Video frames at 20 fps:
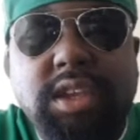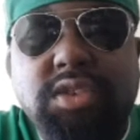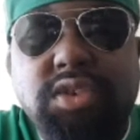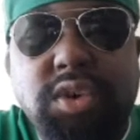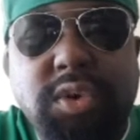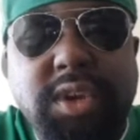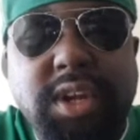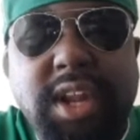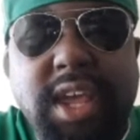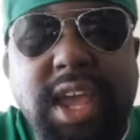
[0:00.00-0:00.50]

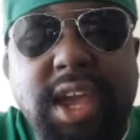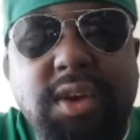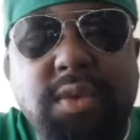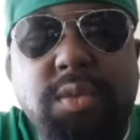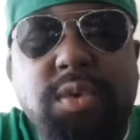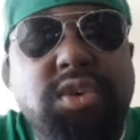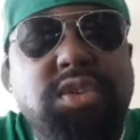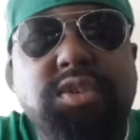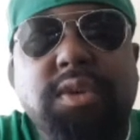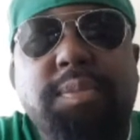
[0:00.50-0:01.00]
So it's
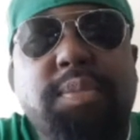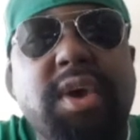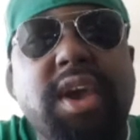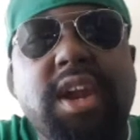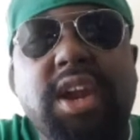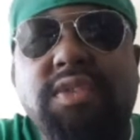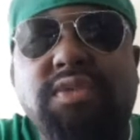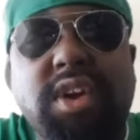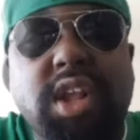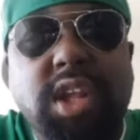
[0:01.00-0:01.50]
like, what's the
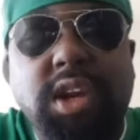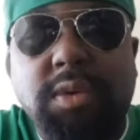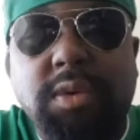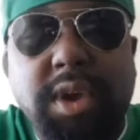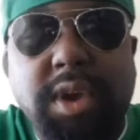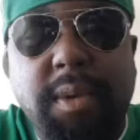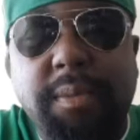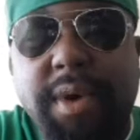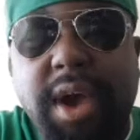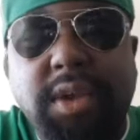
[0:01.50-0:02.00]
point in running
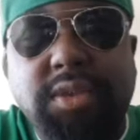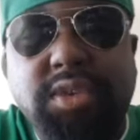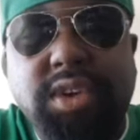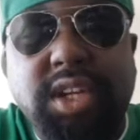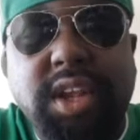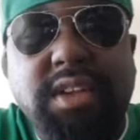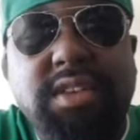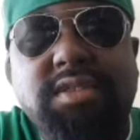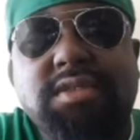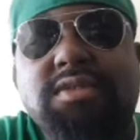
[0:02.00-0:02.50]
away? Might as
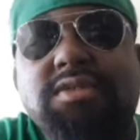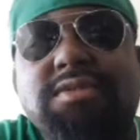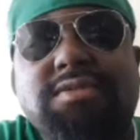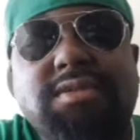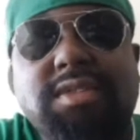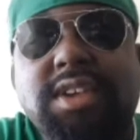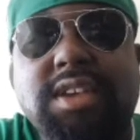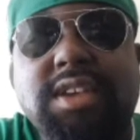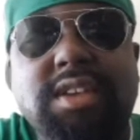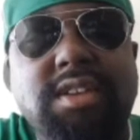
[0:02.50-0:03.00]
well just
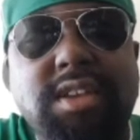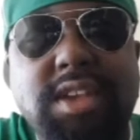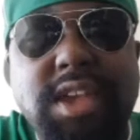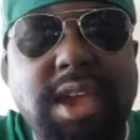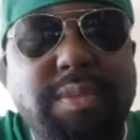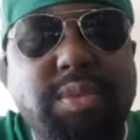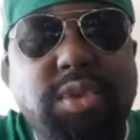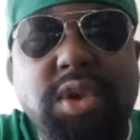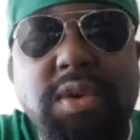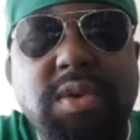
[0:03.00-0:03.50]

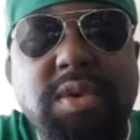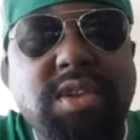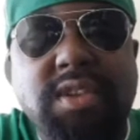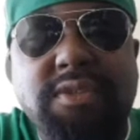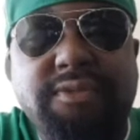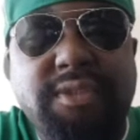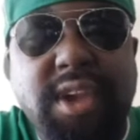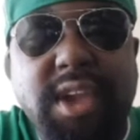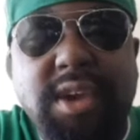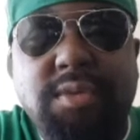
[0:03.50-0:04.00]
keep doing
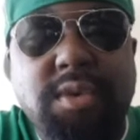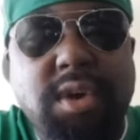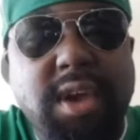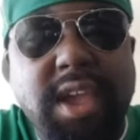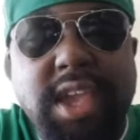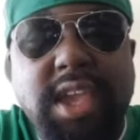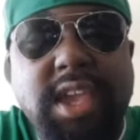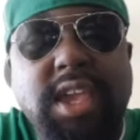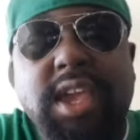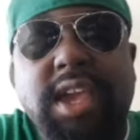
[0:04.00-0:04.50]
this thing.
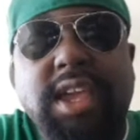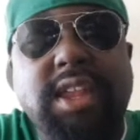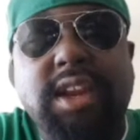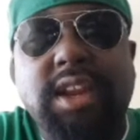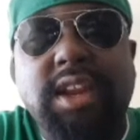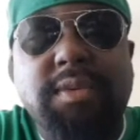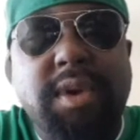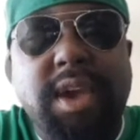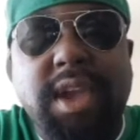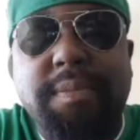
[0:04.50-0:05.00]
We're eating
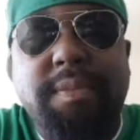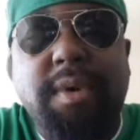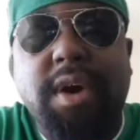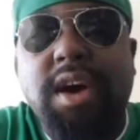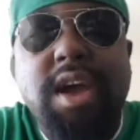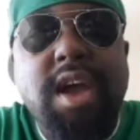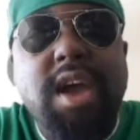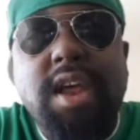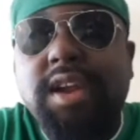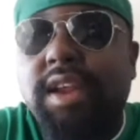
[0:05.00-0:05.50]
anyway.
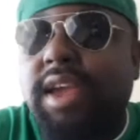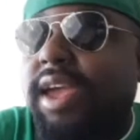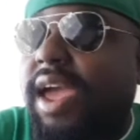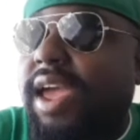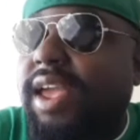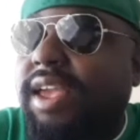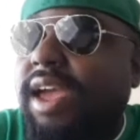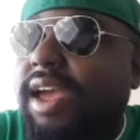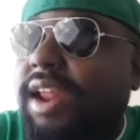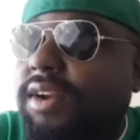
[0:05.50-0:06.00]
But
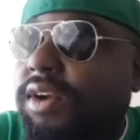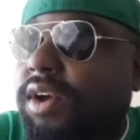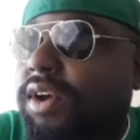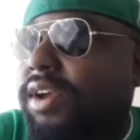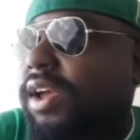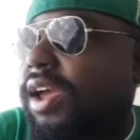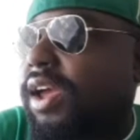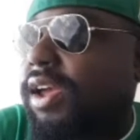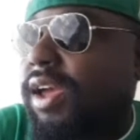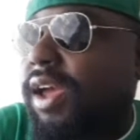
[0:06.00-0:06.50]

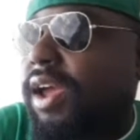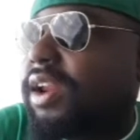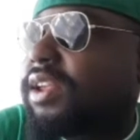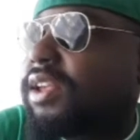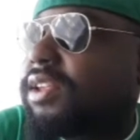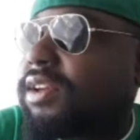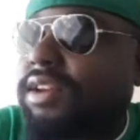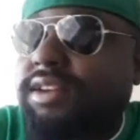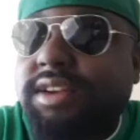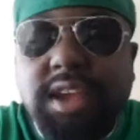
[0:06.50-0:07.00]
look, at
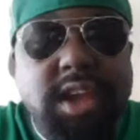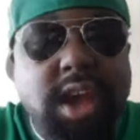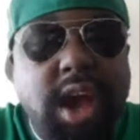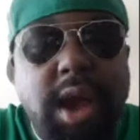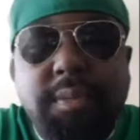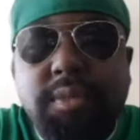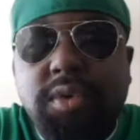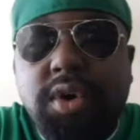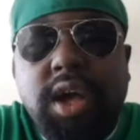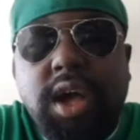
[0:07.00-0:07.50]
the end of the day,
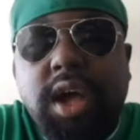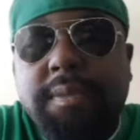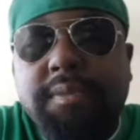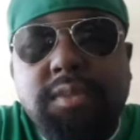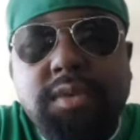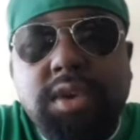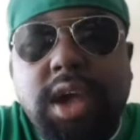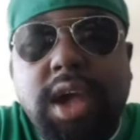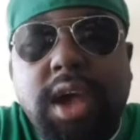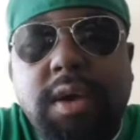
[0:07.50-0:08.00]

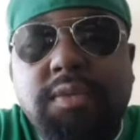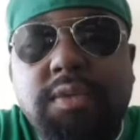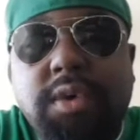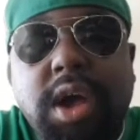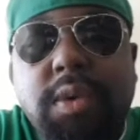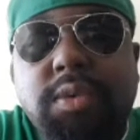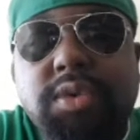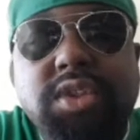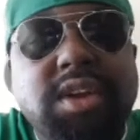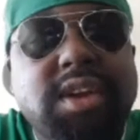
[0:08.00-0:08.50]

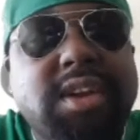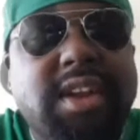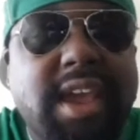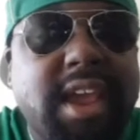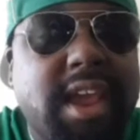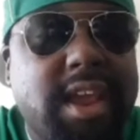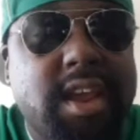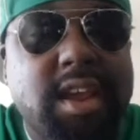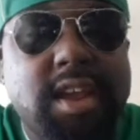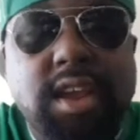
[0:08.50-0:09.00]
I wasn't
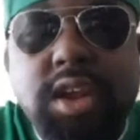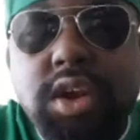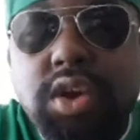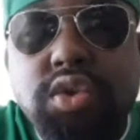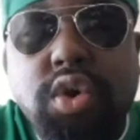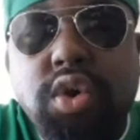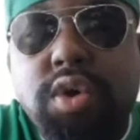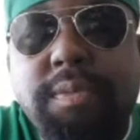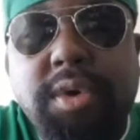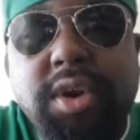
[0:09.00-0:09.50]
there.
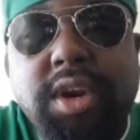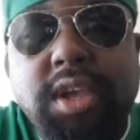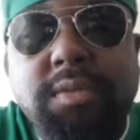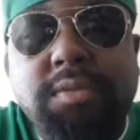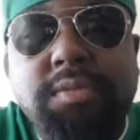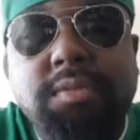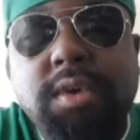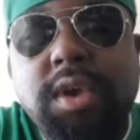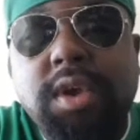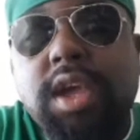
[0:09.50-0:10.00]

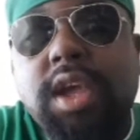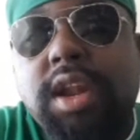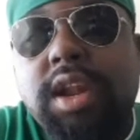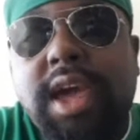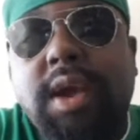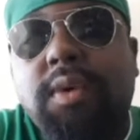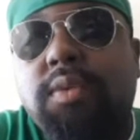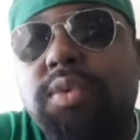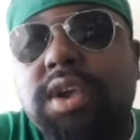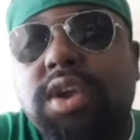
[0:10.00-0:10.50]
Nobody,
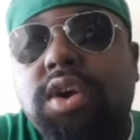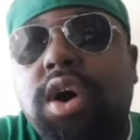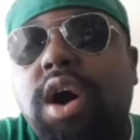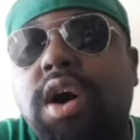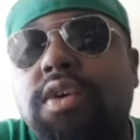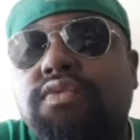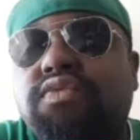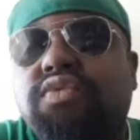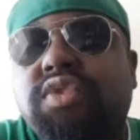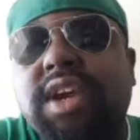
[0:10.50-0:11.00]
like, we
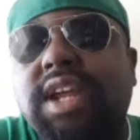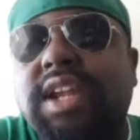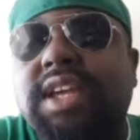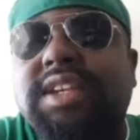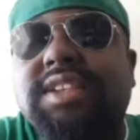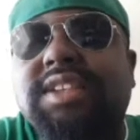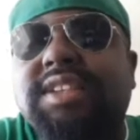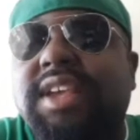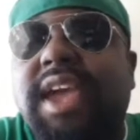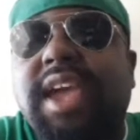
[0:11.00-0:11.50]
can't
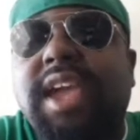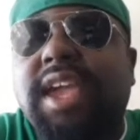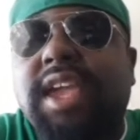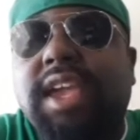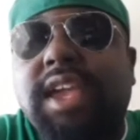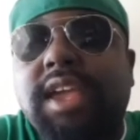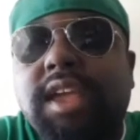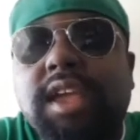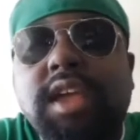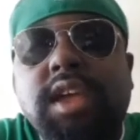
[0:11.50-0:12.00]
really
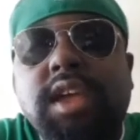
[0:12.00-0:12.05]
say